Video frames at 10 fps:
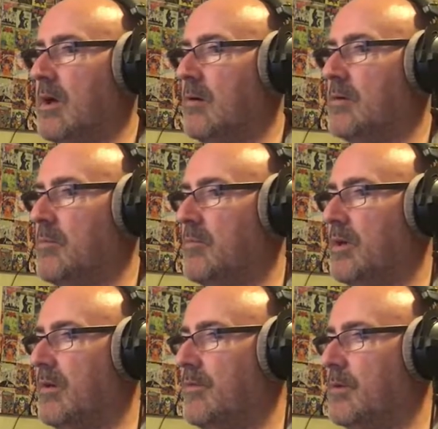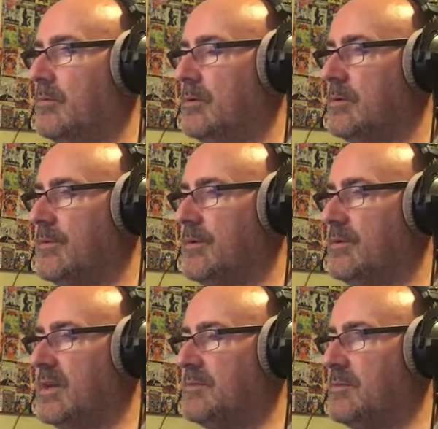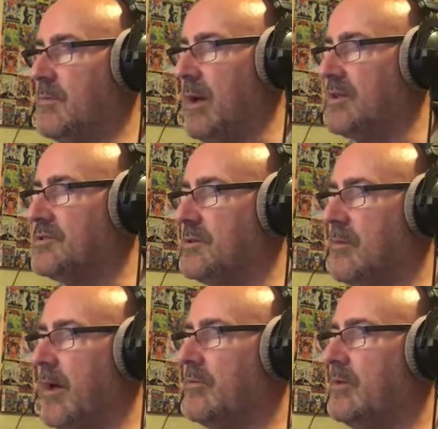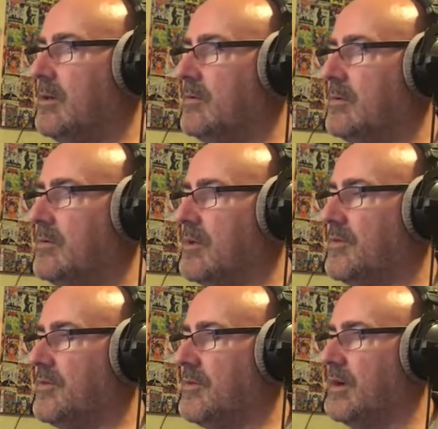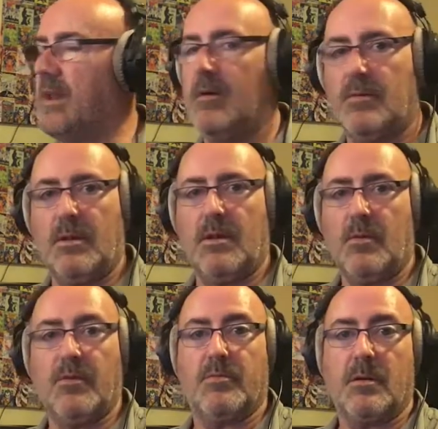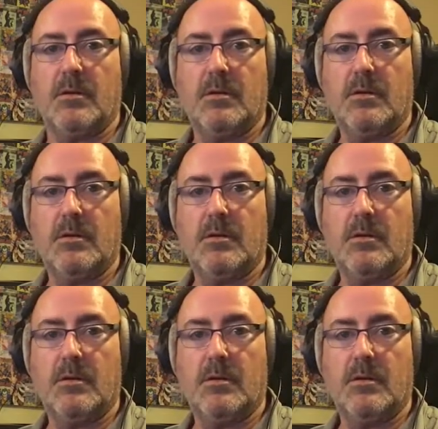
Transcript: the argument be if you were desperately passionate about it, you would have gone to find out whether there was one?